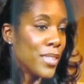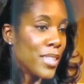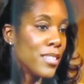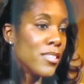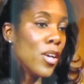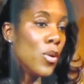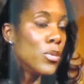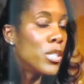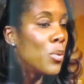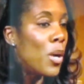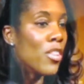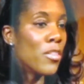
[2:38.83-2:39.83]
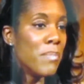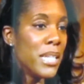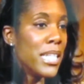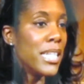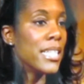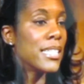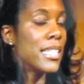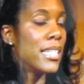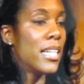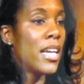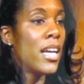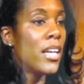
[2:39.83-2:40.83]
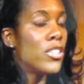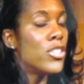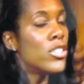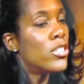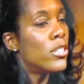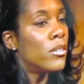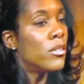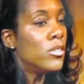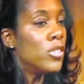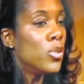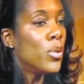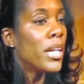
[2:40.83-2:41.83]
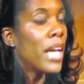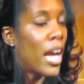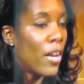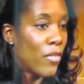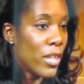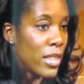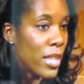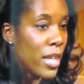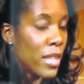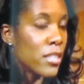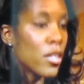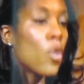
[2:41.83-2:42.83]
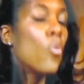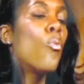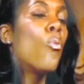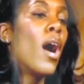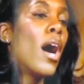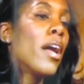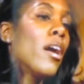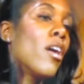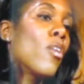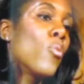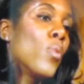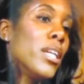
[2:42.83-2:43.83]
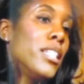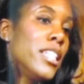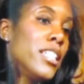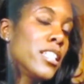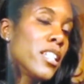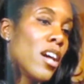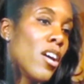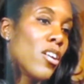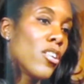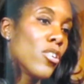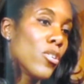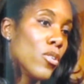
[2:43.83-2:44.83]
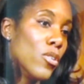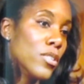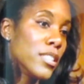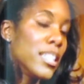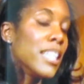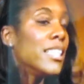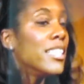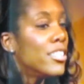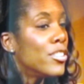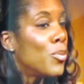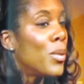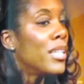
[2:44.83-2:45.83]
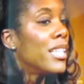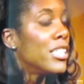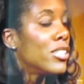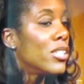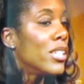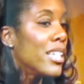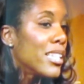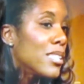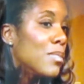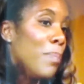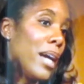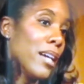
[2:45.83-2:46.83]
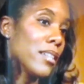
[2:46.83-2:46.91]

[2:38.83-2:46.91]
go to all the meetings and just doing everything. It's like, why are we teaching our girls that this is what they should expect?